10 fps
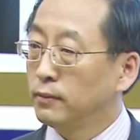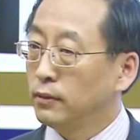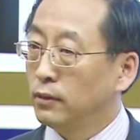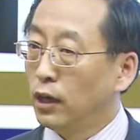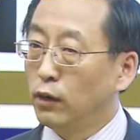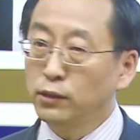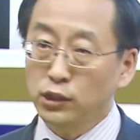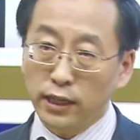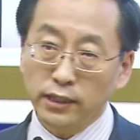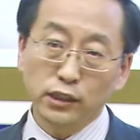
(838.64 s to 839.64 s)
All the
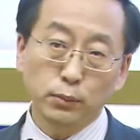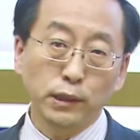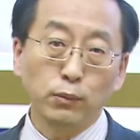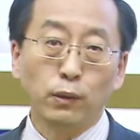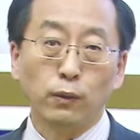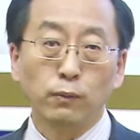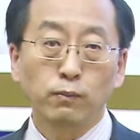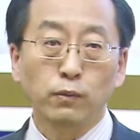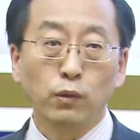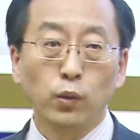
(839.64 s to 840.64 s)
Chinese people
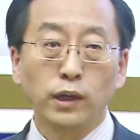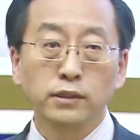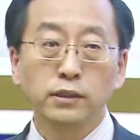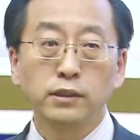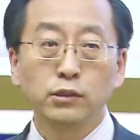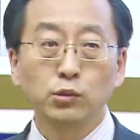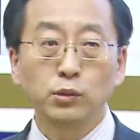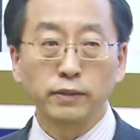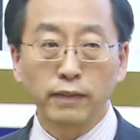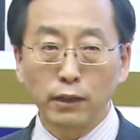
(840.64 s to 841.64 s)
want to
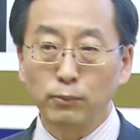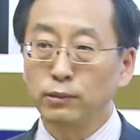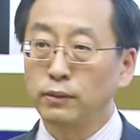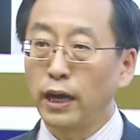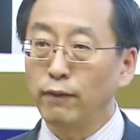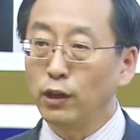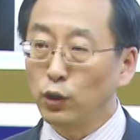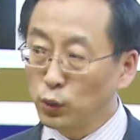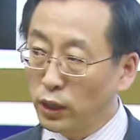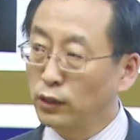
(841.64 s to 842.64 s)
develop our
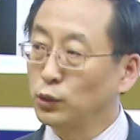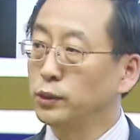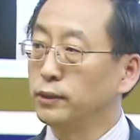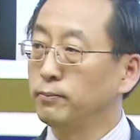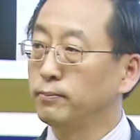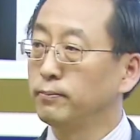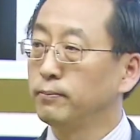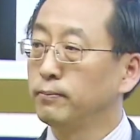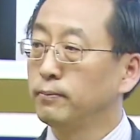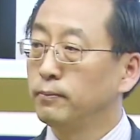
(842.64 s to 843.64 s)
own country.
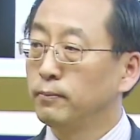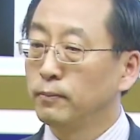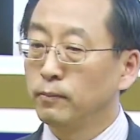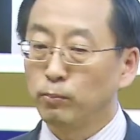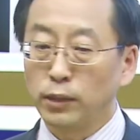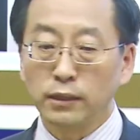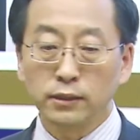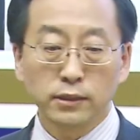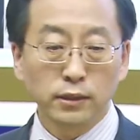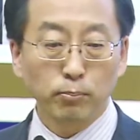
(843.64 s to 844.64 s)
But
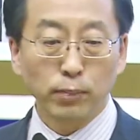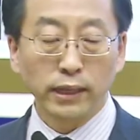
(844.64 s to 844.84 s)
by